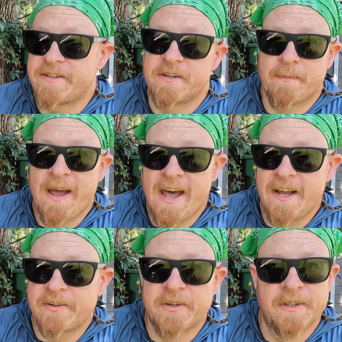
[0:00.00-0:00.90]
to your
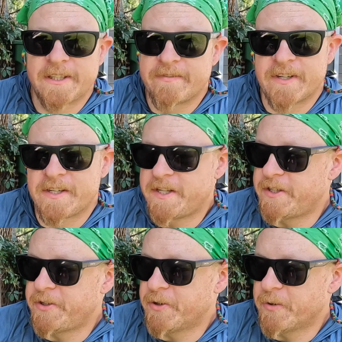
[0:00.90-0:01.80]
pack, you can leave it
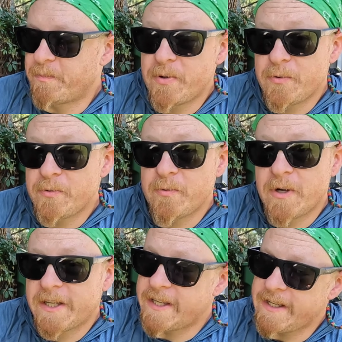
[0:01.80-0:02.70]
in your poo
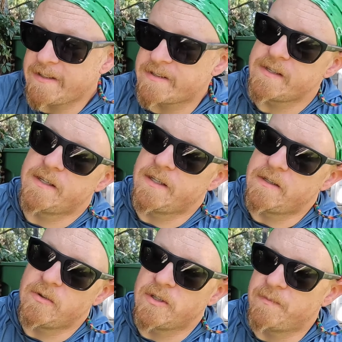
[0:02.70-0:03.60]
kit,
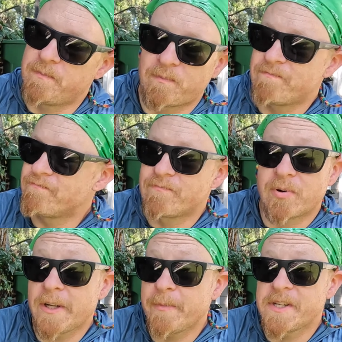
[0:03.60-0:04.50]
you could
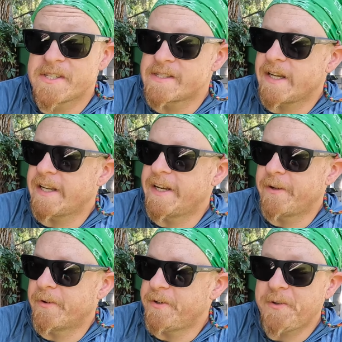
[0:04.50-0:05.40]
pretty much stick it
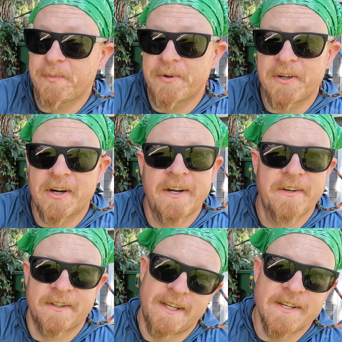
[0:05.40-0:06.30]
anywhere. You could put it on
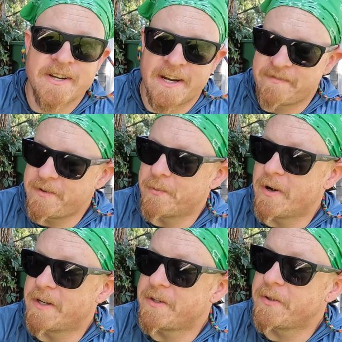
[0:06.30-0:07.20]
your keychain if you
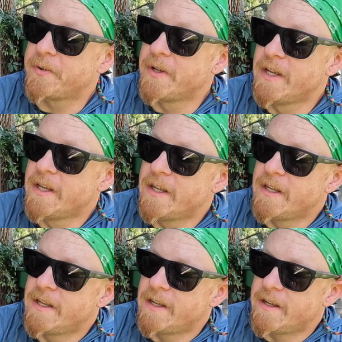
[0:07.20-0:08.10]
wanted to.
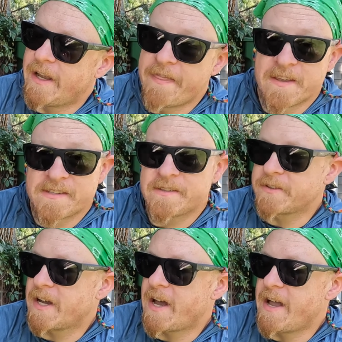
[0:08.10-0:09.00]
And this little
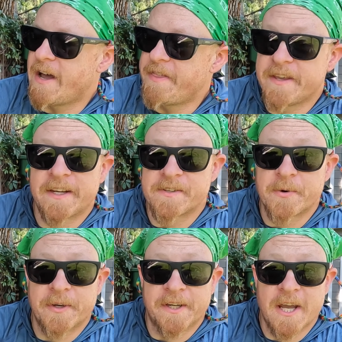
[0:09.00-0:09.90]
guy, I think, is
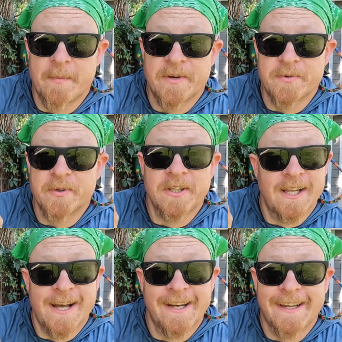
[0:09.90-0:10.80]
going to come into a
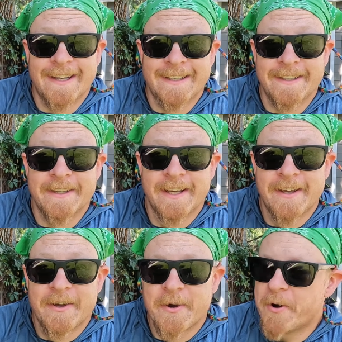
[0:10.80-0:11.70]
lot of handy
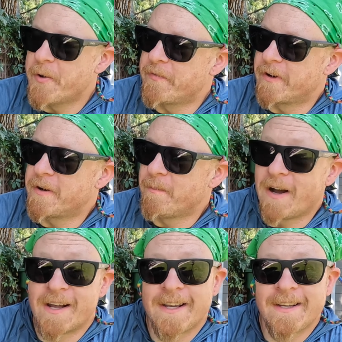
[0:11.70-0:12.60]
over
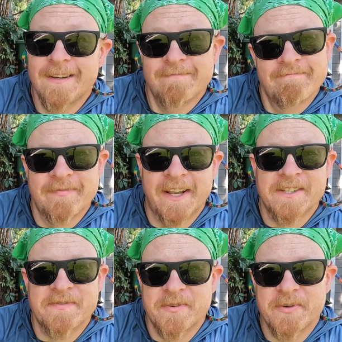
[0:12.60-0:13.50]
my
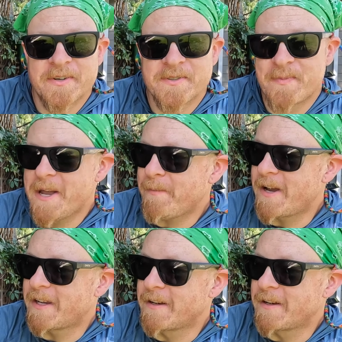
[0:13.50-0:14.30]
next few years of backpacking.